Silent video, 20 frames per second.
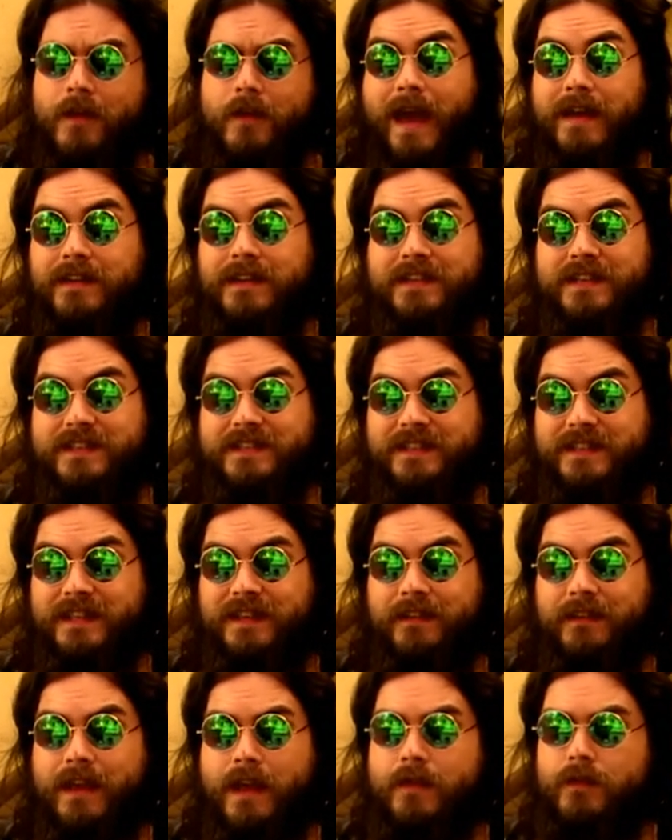And it is
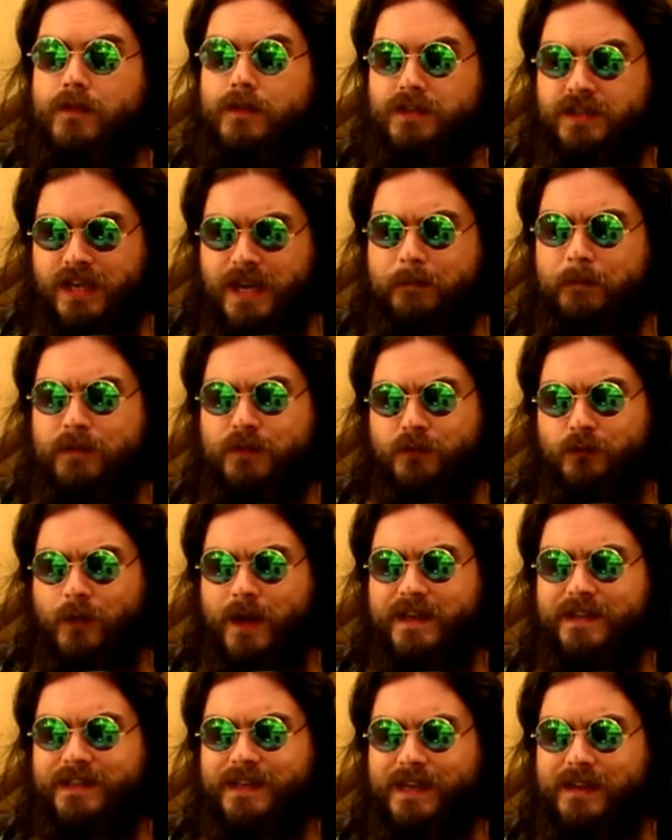still the cheapest
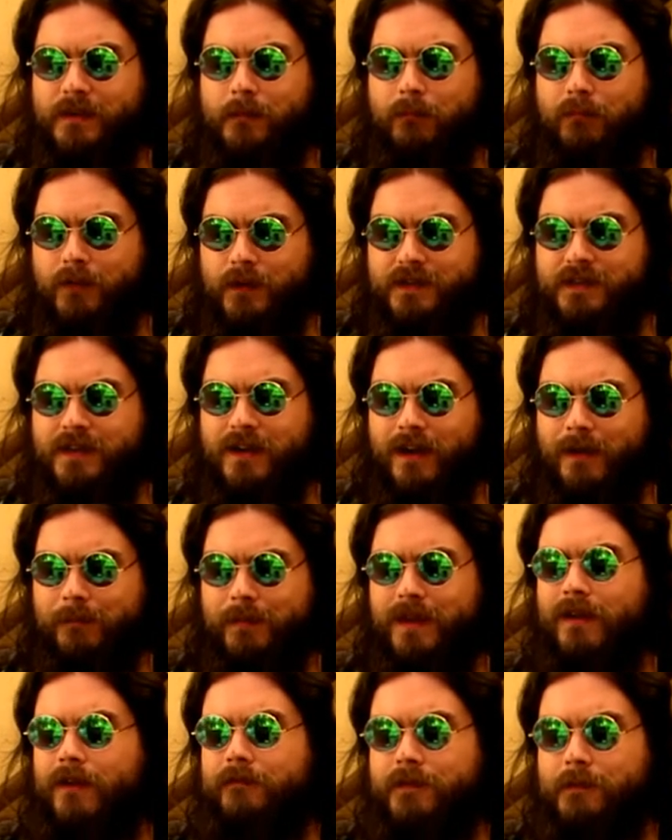way to get a print
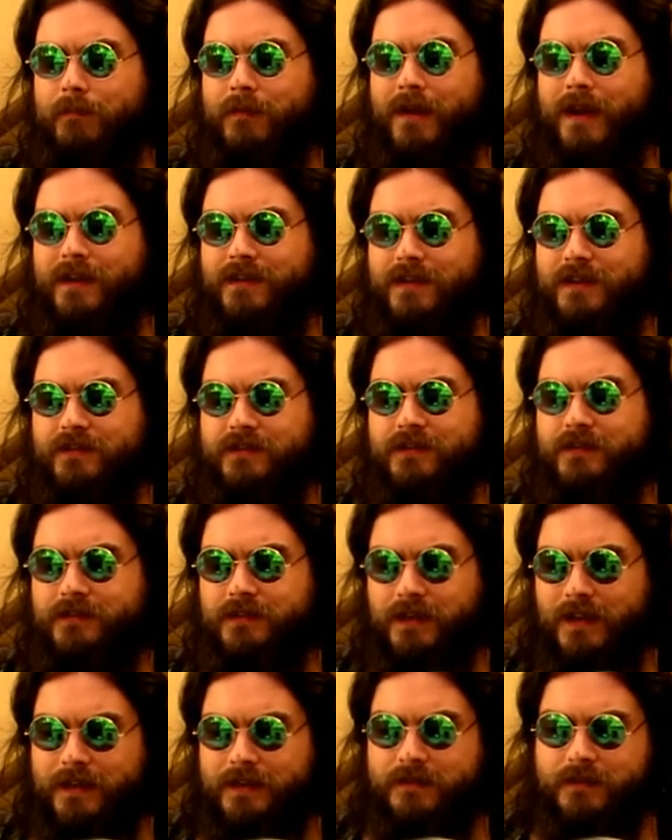copy of The Practitioner's
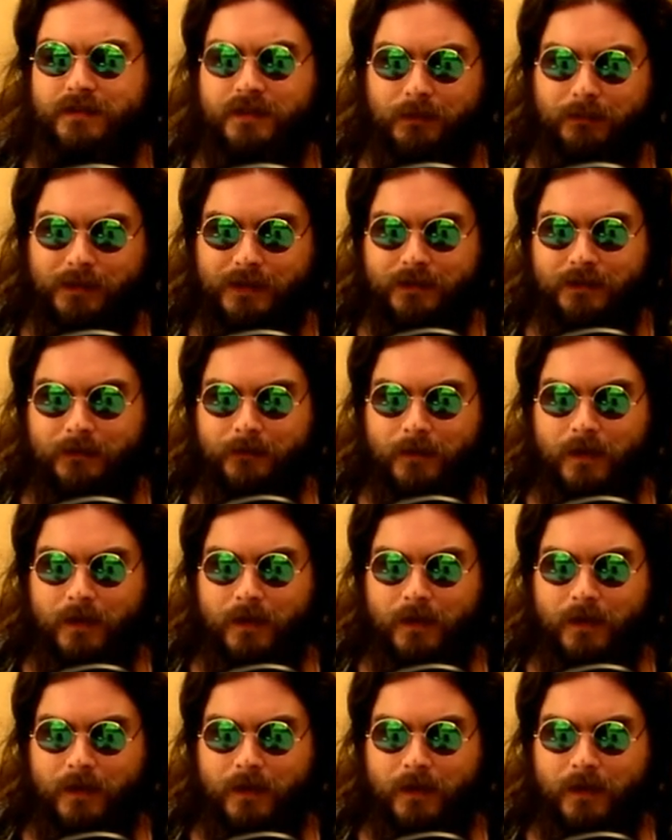Guide to Dublin.